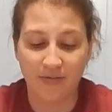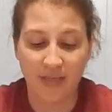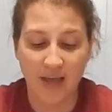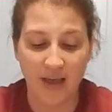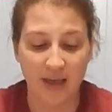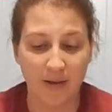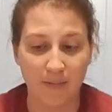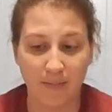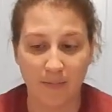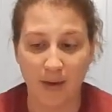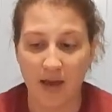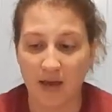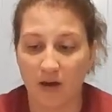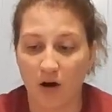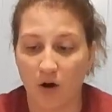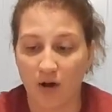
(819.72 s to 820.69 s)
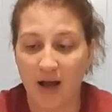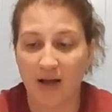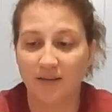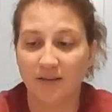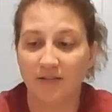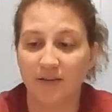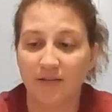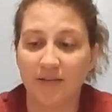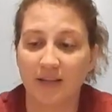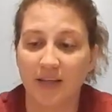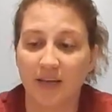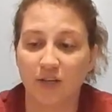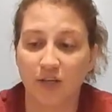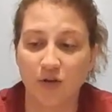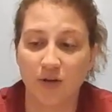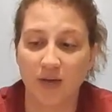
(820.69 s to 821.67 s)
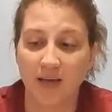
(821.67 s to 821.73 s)
They make all kinds of different
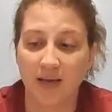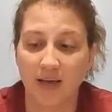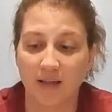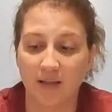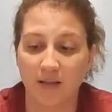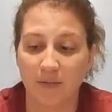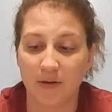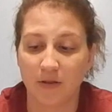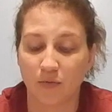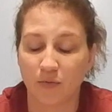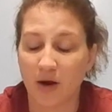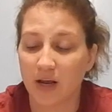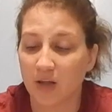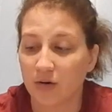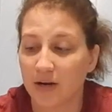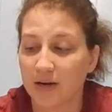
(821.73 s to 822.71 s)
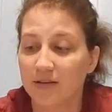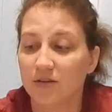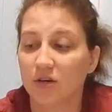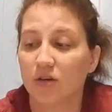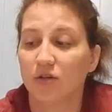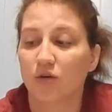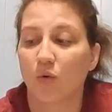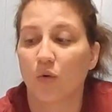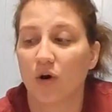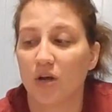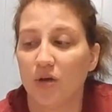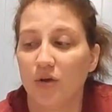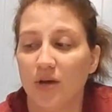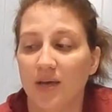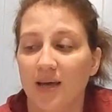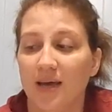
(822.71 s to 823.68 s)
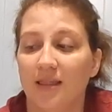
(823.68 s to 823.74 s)
things. You can get them in the regular inserts, or you
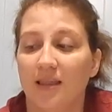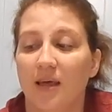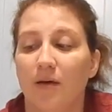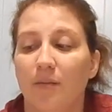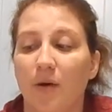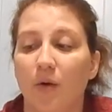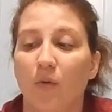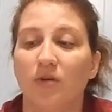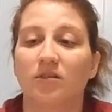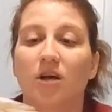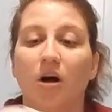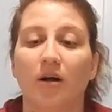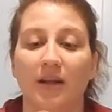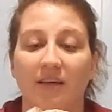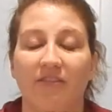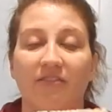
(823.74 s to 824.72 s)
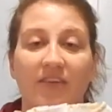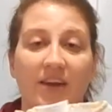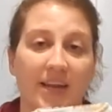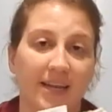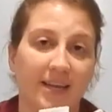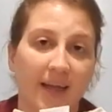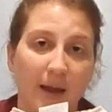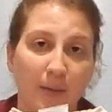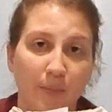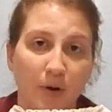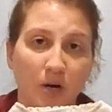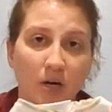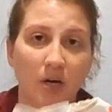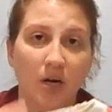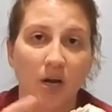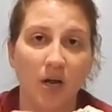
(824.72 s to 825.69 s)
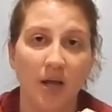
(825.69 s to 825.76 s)
can get them in what's called a fitted diaper.
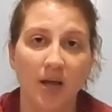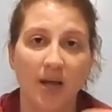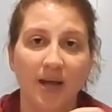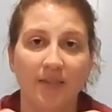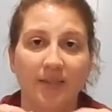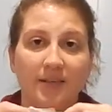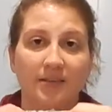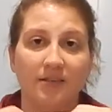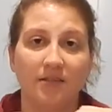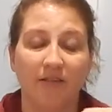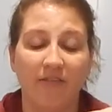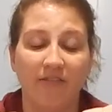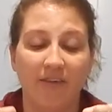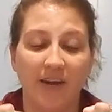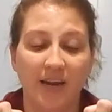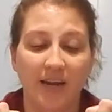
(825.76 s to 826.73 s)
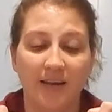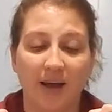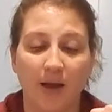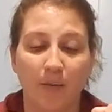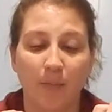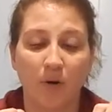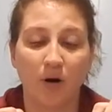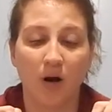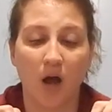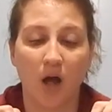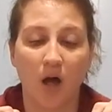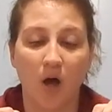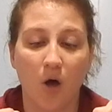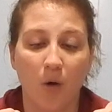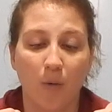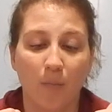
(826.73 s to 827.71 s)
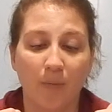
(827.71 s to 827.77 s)
This is a fitted diaper.
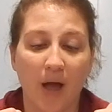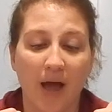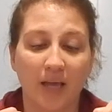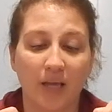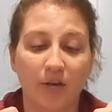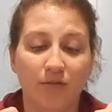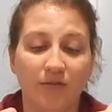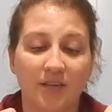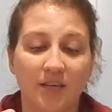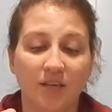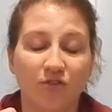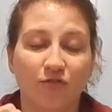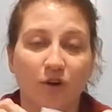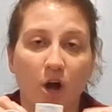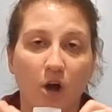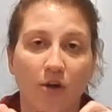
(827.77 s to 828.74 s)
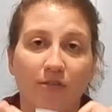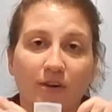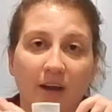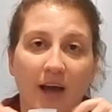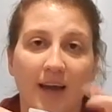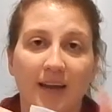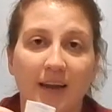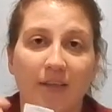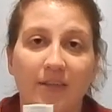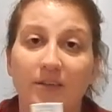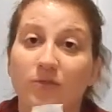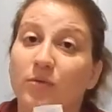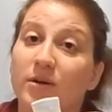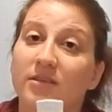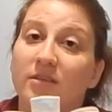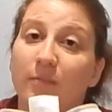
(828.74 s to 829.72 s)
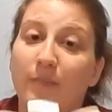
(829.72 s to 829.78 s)
I use these for overnight. Now, this
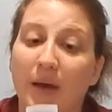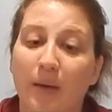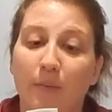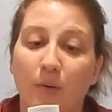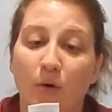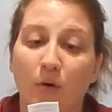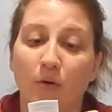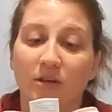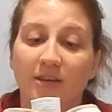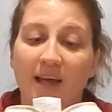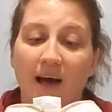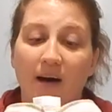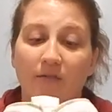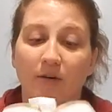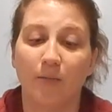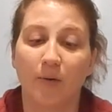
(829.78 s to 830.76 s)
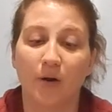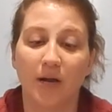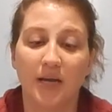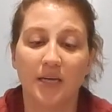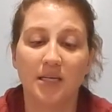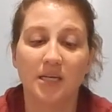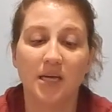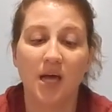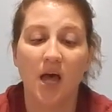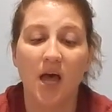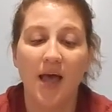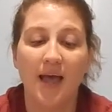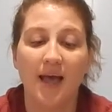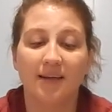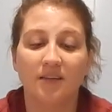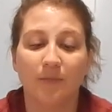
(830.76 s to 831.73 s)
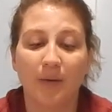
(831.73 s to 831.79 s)
one is a bamboo. It's Alva brand.
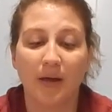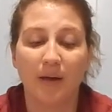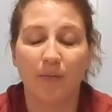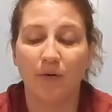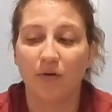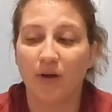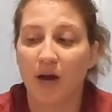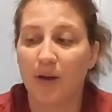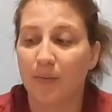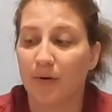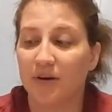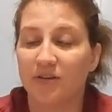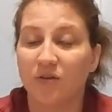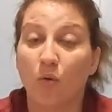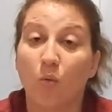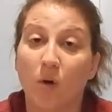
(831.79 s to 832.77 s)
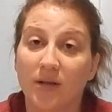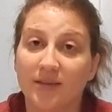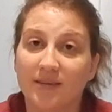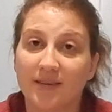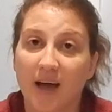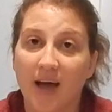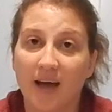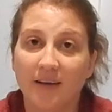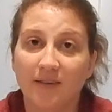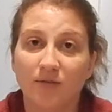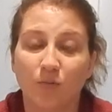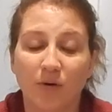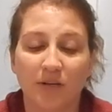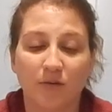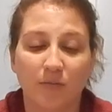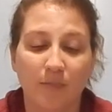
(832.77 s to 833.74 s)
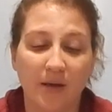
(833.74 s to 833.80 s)
It's a bamboo diaper. It's a 1 size,
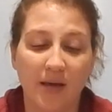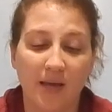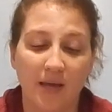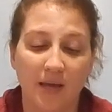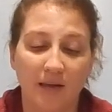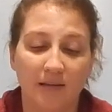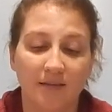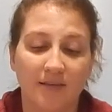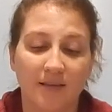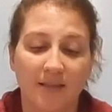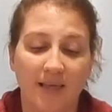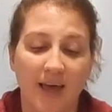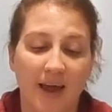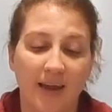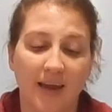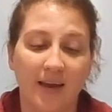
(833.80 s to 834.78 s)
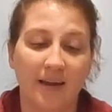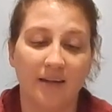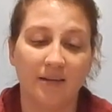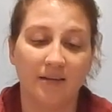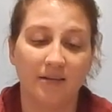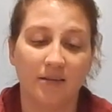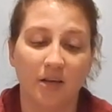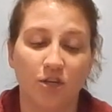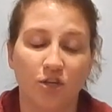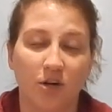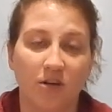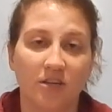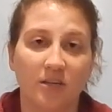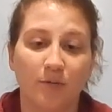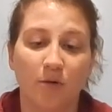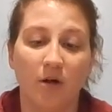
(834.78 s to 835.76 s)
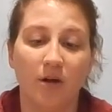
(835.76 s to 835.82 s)
which means that it is
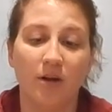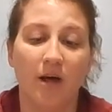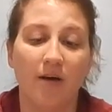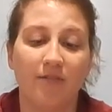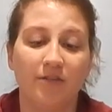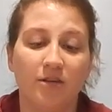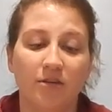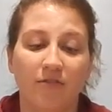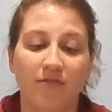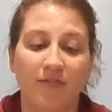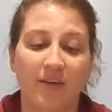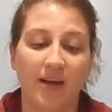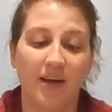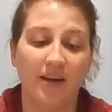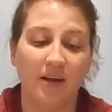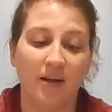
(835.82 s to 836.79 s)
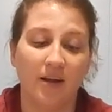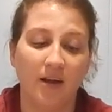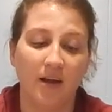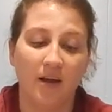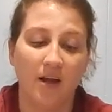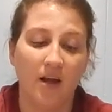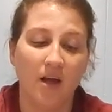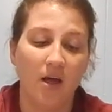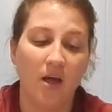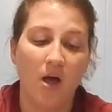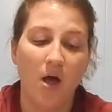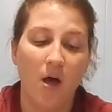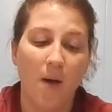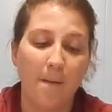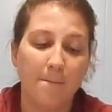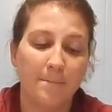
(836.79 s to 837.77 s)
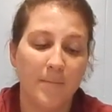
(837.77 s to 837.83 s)
adjustable enough to fit
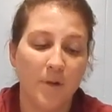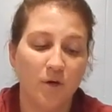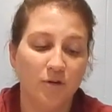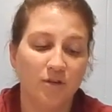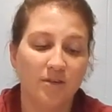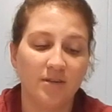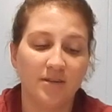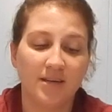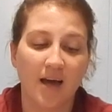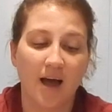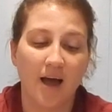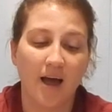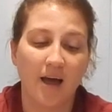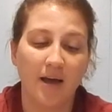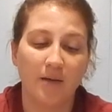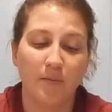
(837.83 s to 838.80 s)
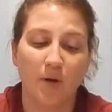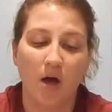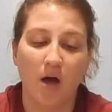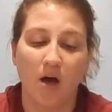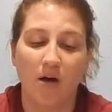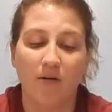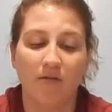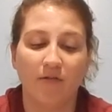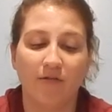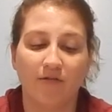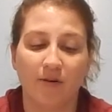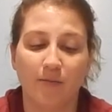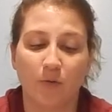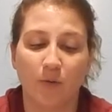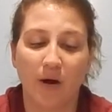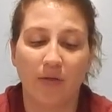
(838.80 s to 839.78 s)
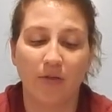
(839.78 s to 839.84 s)
most of the time
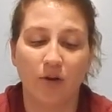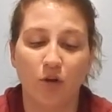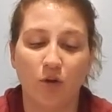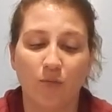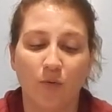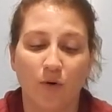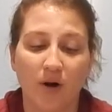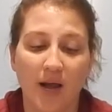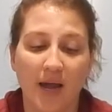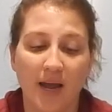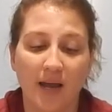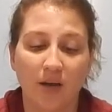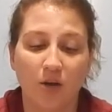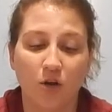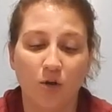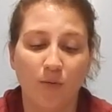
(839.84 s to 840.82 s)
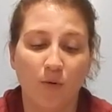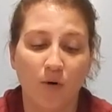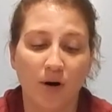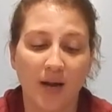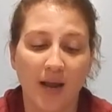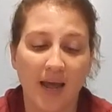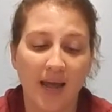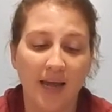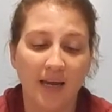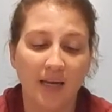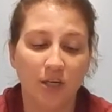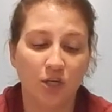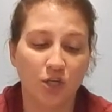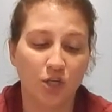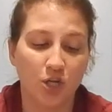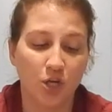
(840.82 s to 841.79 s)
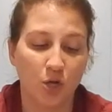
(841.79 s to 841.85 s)
from around the newborn
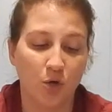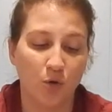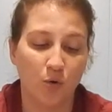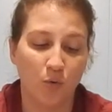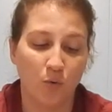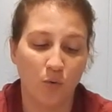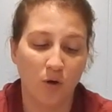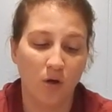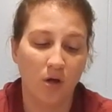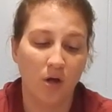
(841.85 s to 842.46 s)
age to